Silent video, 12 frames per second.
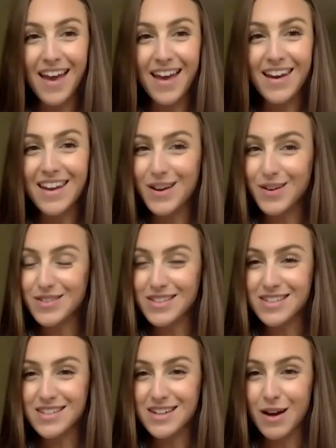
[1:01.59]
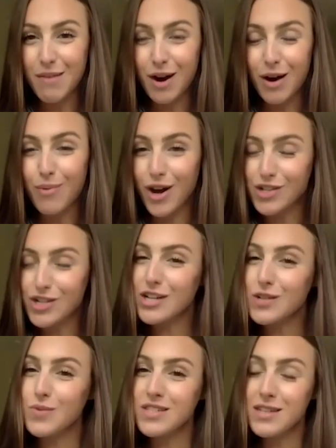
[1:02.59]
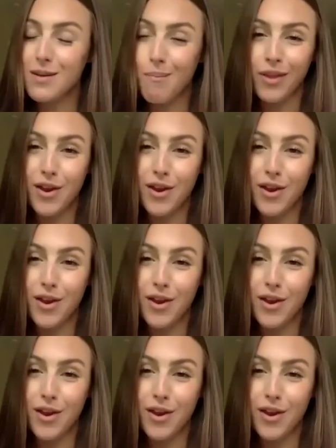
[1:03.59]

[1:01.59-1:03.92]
and ecosystem, our project would simply